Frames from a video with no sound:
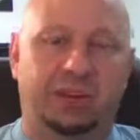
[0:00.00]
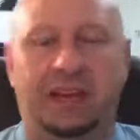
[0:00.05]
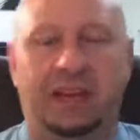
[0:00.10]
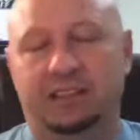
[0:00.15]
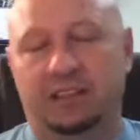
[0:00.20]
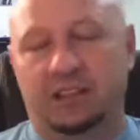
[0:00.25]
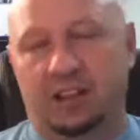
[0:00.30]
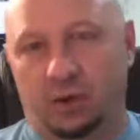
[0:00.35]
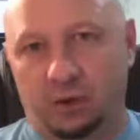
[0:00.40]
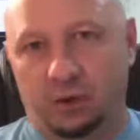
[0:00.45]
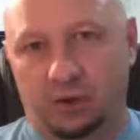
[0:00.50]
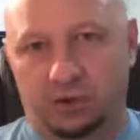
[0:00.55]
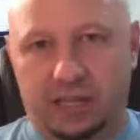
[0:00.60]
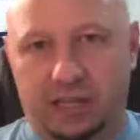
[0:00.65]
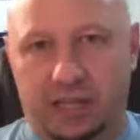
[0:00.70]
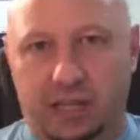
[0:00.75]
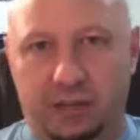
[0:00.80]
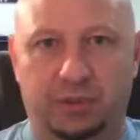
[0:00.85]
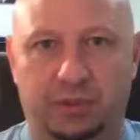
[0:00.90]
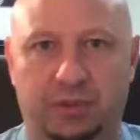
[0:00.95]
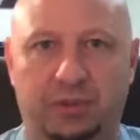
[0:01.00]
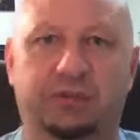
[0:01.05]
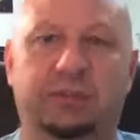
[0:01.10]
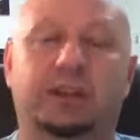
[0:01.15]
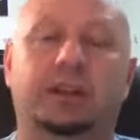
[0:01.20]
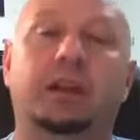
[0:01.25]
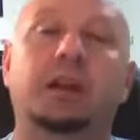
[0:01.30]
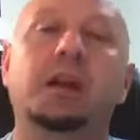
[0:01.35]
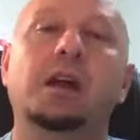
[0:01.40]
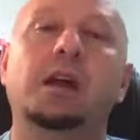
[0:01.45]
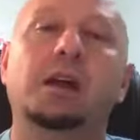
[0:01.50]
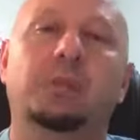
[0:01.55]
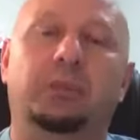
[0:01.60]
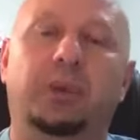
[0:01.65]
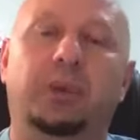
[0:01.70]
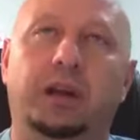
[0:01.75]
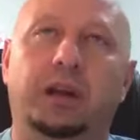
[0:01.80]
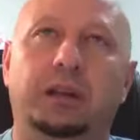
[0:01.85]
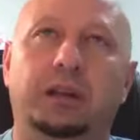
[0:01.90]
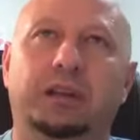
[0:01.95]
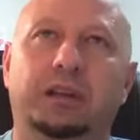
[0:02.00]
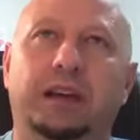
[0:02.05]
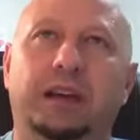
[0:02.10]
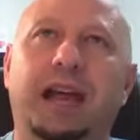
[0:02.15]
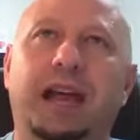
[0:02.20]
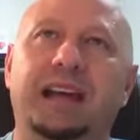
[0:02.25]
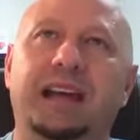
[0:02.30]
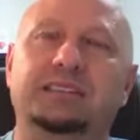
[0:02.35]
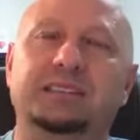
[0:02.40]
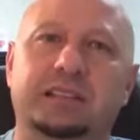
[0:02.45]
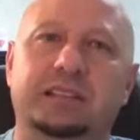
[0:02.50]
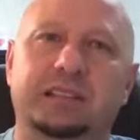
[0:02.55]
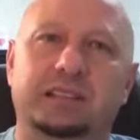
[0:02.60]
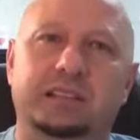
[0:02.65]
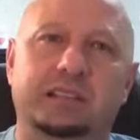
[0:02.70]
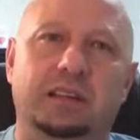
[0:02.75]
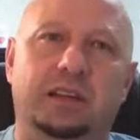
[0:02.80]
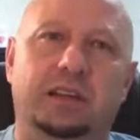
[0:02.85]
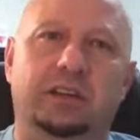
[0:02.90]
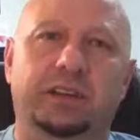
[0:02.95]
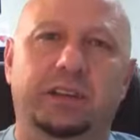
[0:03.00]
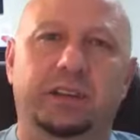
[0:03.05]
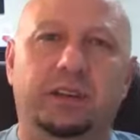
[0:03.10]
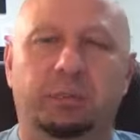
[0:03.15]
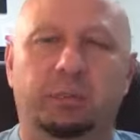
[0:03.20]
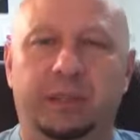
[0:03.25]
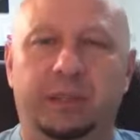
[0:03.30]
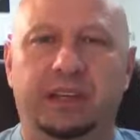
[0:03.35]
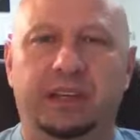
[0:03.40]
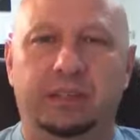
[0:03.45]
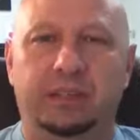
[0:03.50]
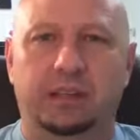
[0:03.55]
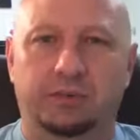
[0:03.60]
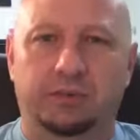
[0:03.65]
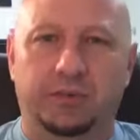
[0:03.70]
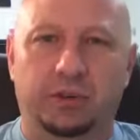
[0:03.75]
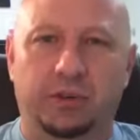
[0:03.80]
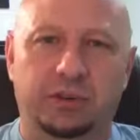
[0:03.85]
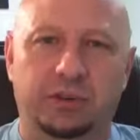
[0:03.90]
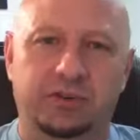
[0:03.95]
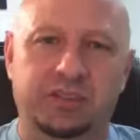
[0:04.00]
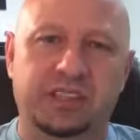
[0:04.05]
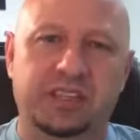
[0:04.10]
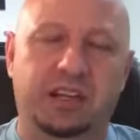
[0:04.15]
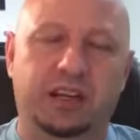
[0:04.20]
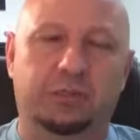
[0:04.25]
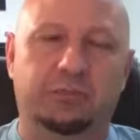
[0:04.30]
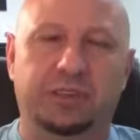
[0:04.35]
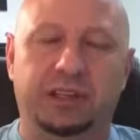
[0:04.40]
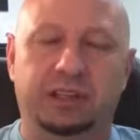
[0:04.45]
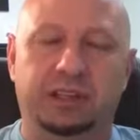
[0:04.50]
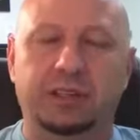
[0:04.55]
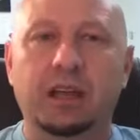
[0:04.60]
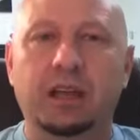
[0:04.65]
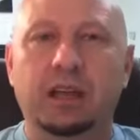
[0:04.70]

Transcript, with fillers: I know you're not perfect but the essence of you know being there for yourself and